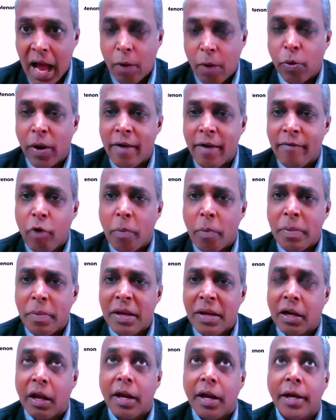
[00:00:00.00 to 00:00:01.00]
I would have not
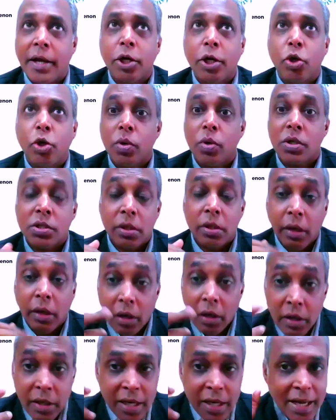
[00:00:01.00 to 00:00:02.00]
been connected towards
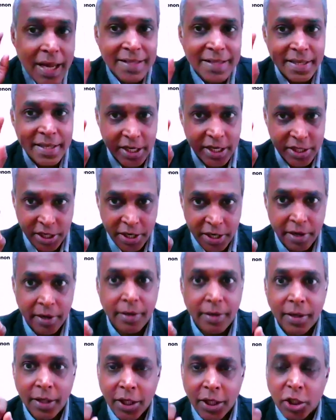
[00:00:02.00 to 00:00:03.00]
learning as an agenda.
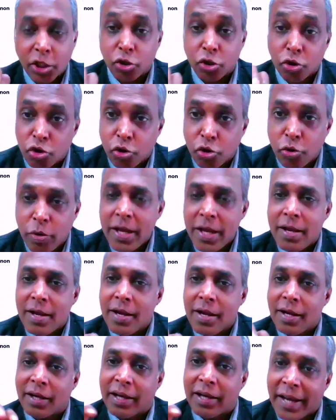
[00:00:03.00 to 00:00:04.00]
So today,
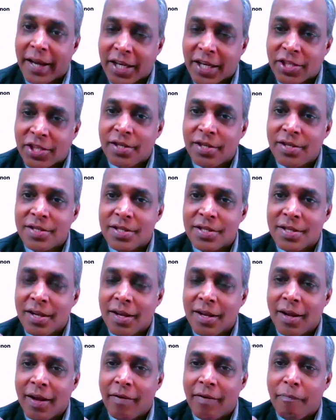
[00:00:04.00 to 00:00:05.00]
connection,
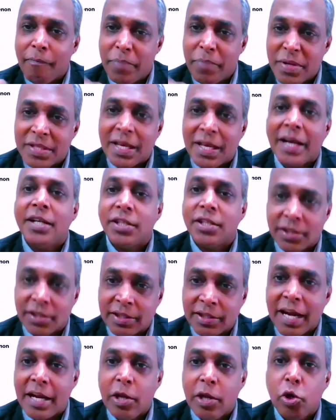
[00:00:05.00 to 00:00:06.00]
besides
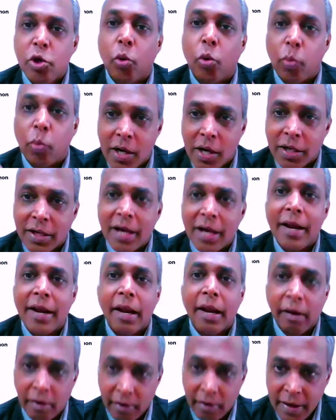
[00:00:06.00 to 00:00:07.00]
getting your work done
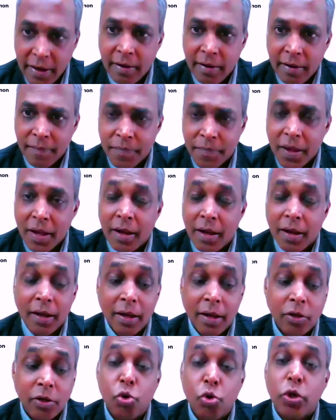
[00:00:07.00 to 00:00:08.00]
and learning,
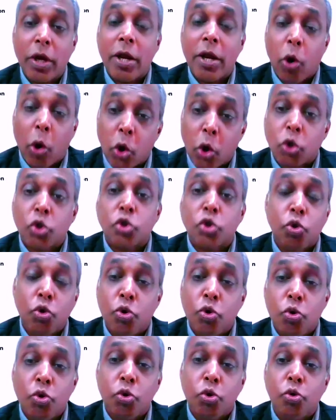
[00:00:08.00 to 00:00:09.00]
you can
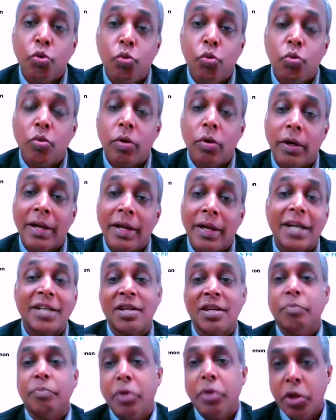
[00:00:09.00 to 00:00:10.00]
also do to get
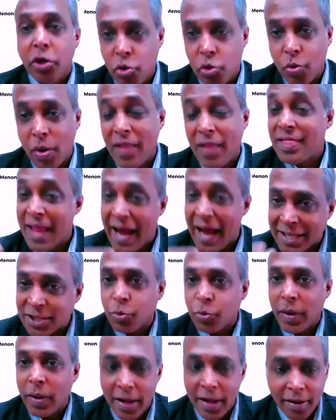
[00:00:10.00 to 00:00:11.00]
something new. And
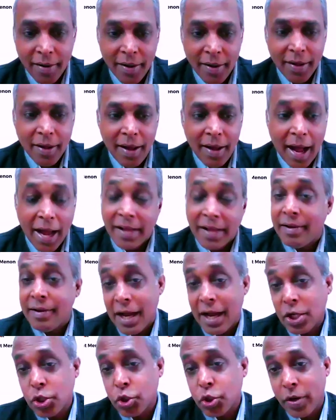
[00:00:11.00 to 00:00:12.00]
that's where I
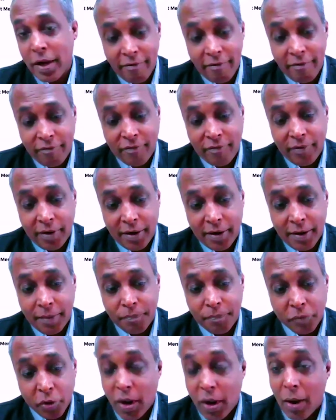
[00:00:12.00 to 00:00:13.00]
think I should have,
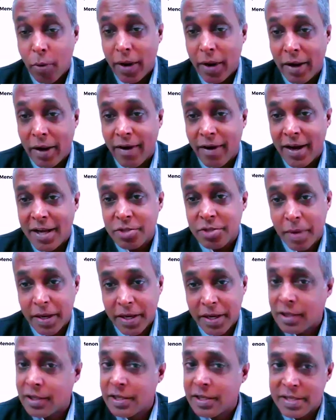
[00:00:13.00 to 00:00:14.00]
I would advise my
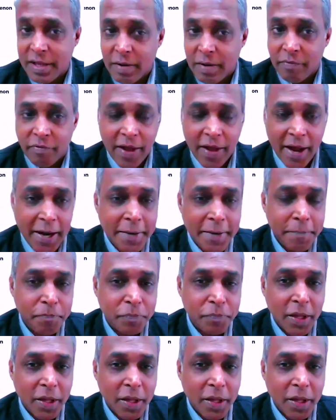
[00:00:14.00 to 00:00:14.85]
younger self that